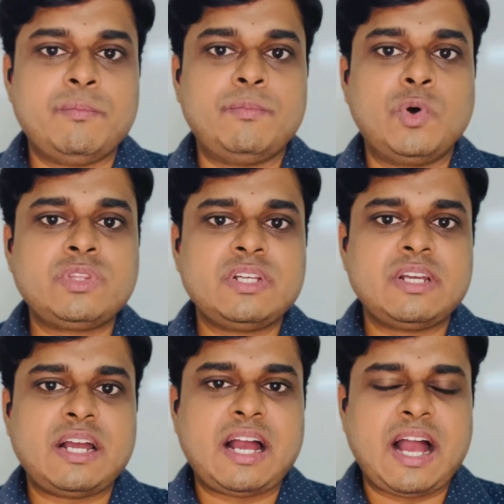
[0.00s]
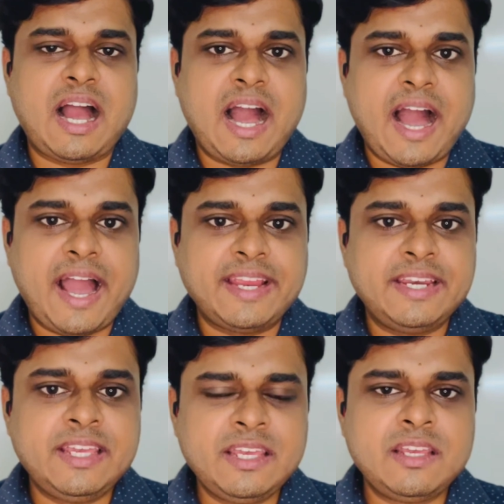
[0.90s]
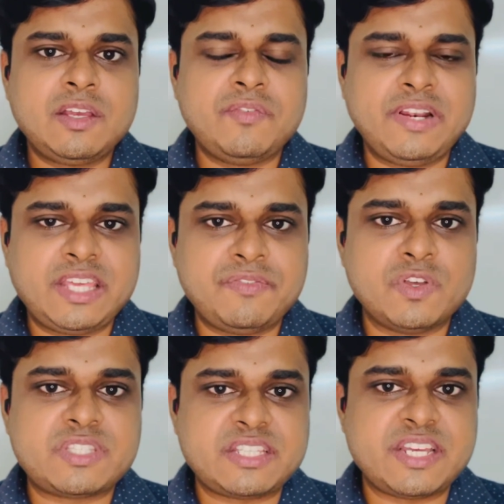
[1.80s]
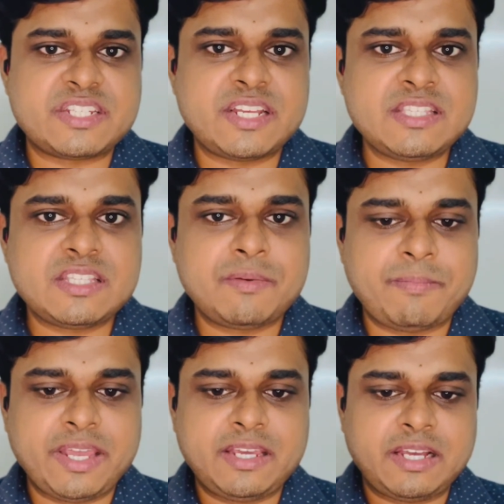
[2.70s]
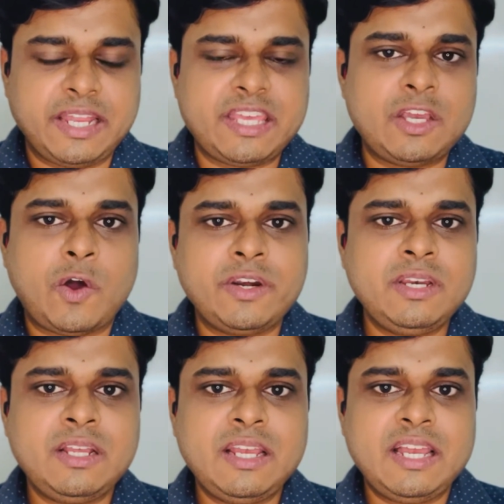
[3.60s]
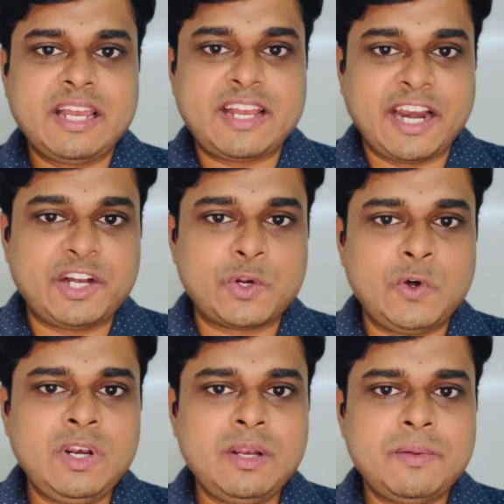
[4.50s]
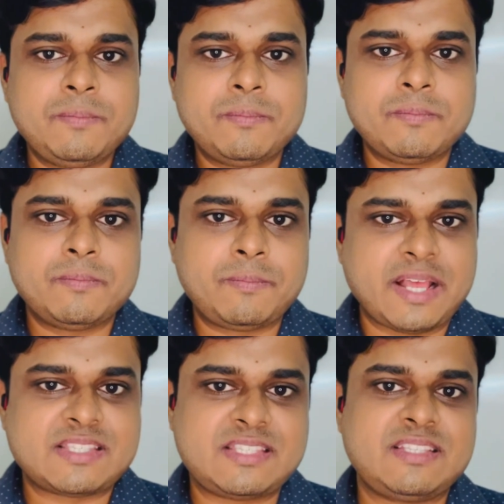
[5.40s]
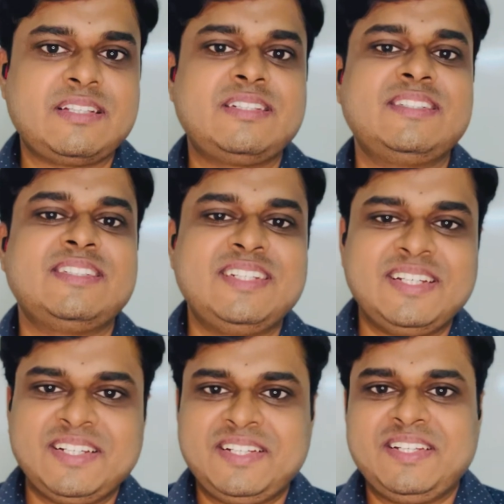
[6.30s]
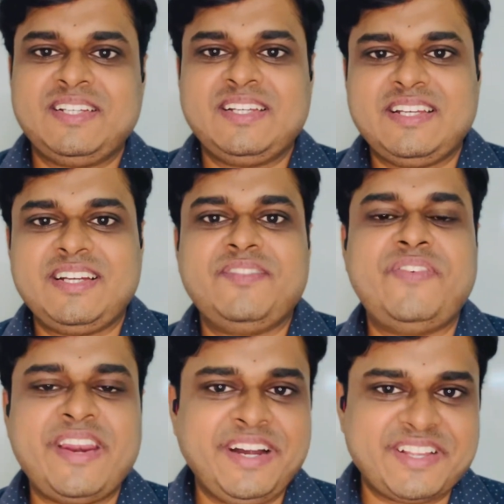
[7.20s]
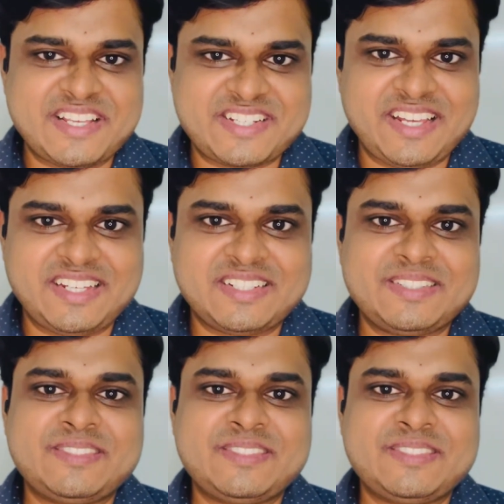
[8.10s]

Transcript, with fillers: Both IDE will give you suggestions by clicking on control plus. Very interesting.